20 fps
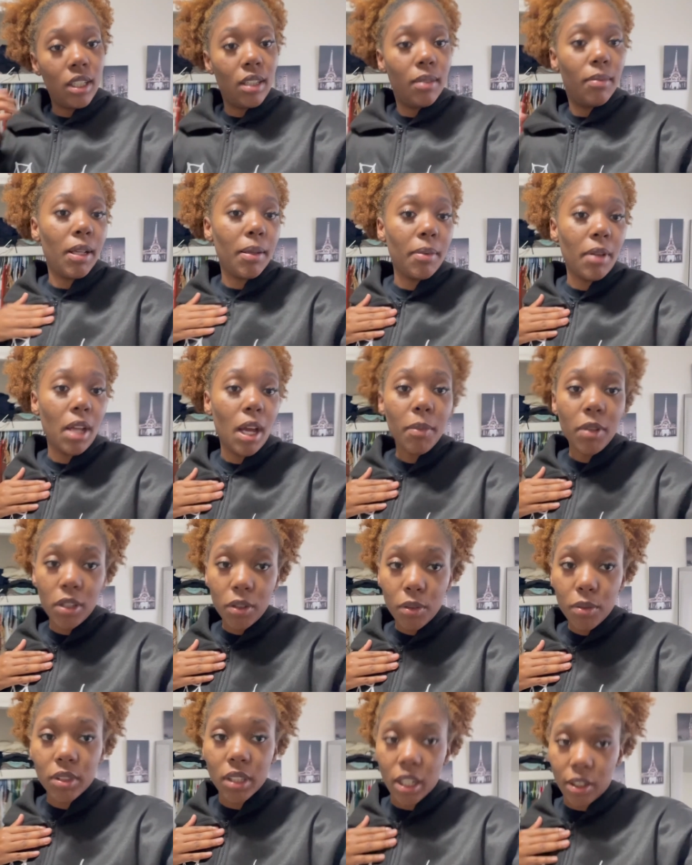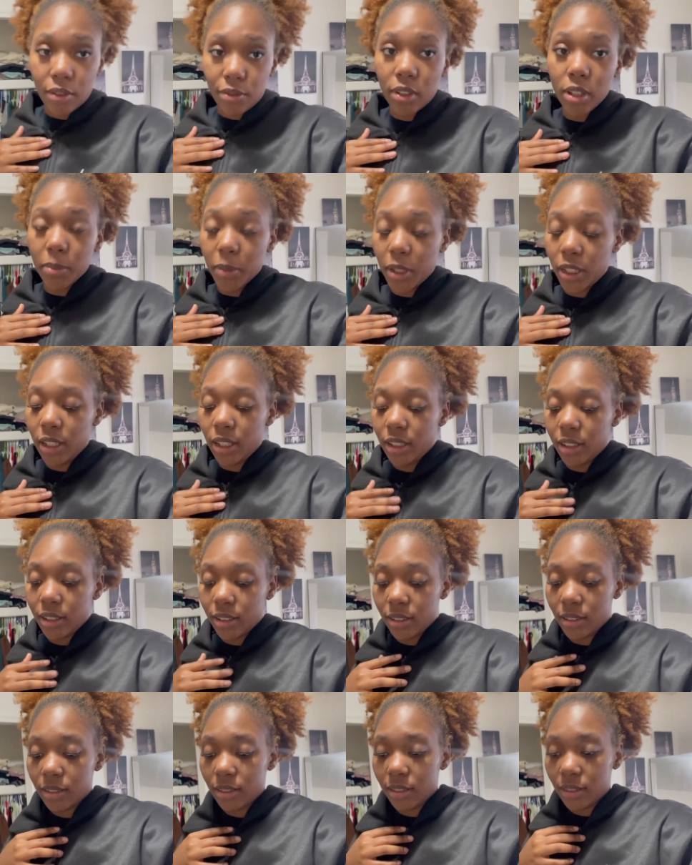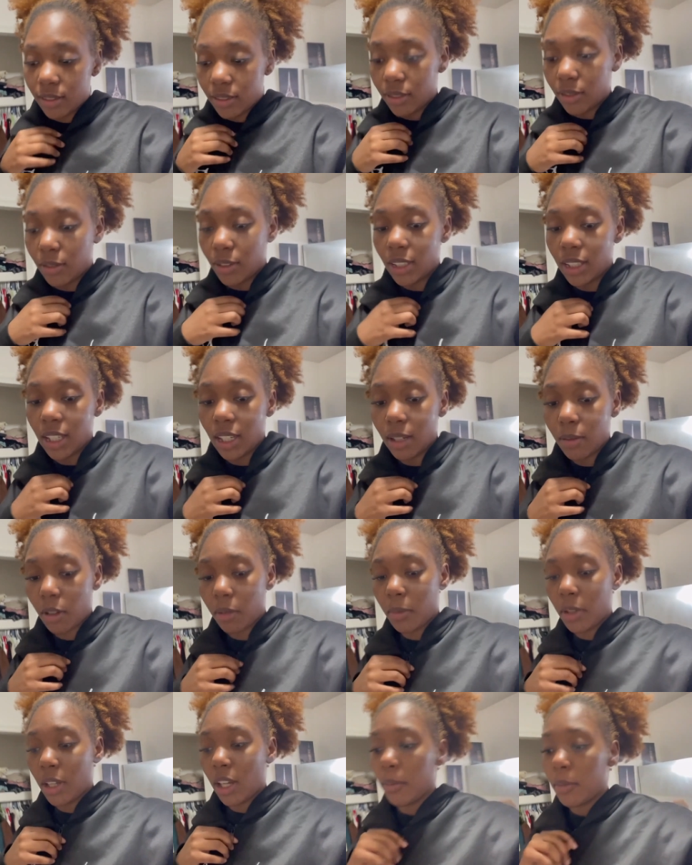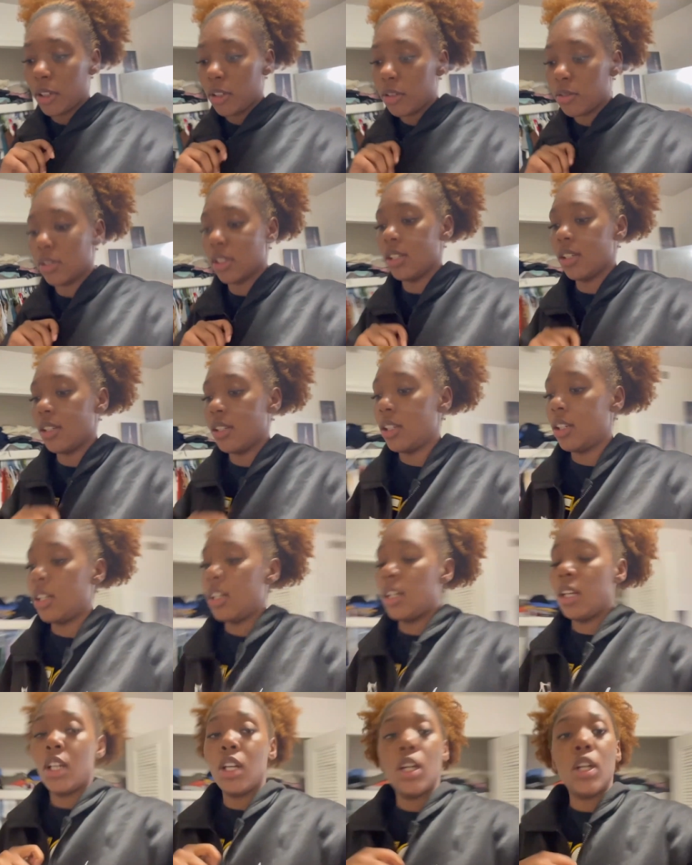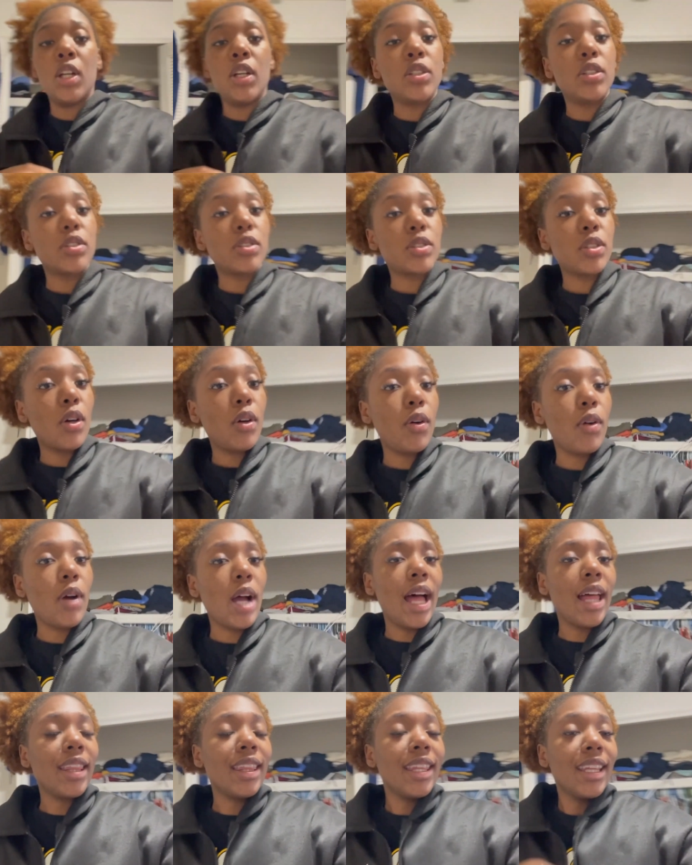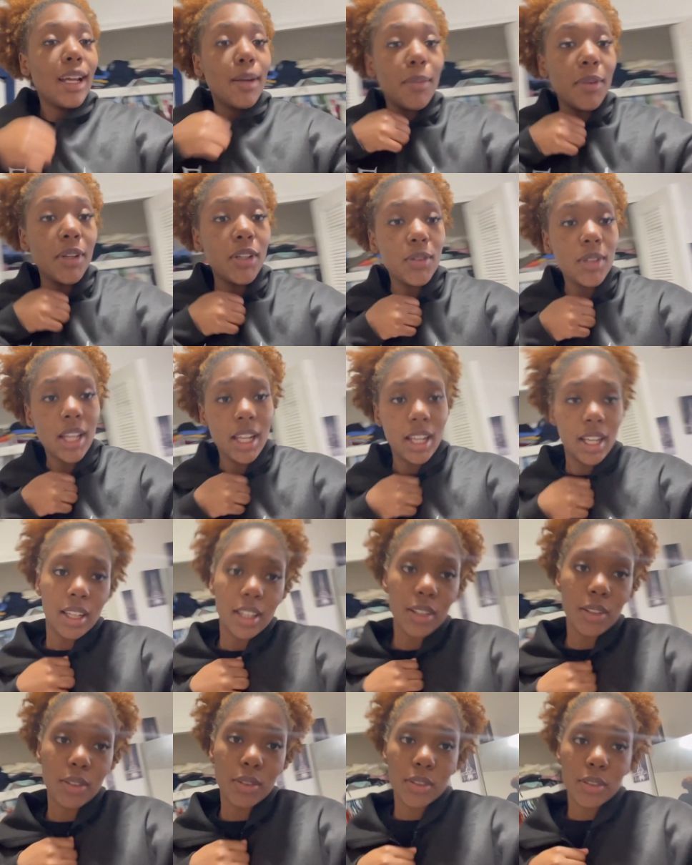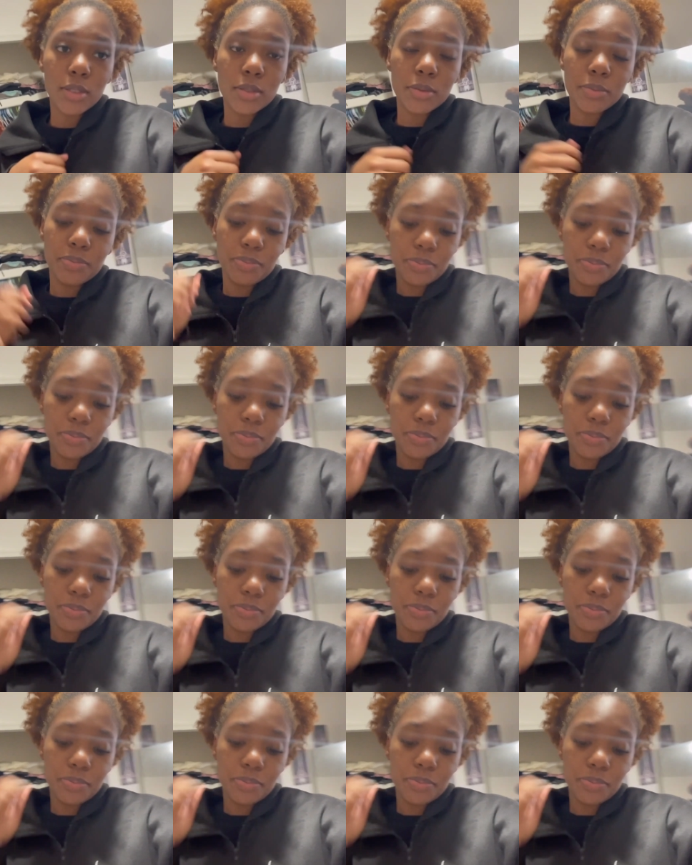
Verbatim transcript: Baby, I'm gonna use that free money. One thing about me, I'm gonna use it. So I think I'm gonna do like a little,